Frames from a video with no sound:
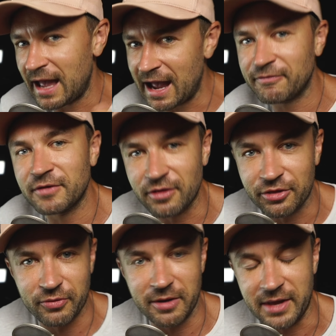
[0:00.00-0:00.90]
after the
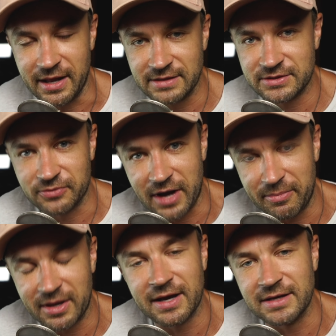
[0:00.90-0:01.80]
3 minutes, right?
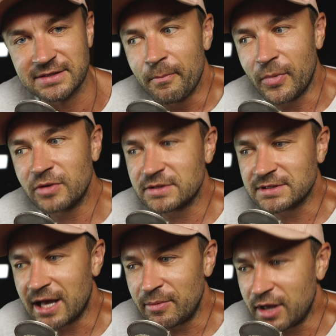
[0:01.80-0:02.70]
Because most of the
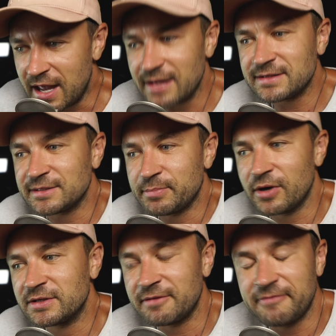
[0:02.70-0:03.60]
time you can't just
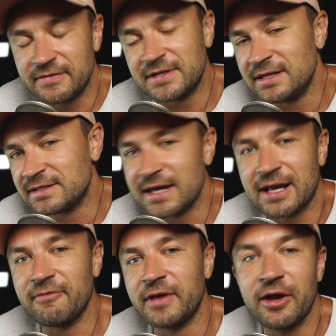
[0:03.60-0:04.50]
post a
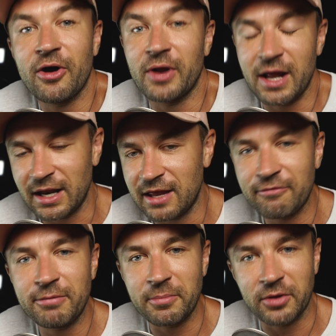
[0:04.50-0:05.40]
15-second video and
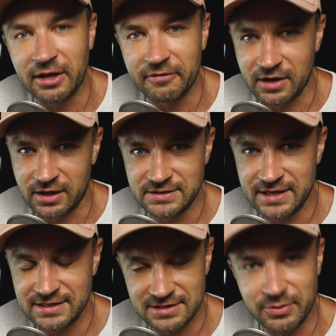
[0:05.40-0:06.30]
give people enough
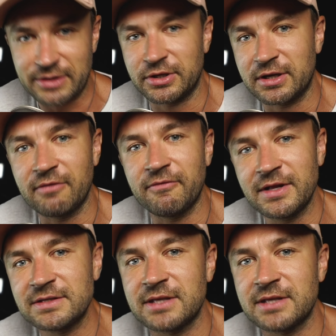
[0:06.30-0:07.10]
context to actually convince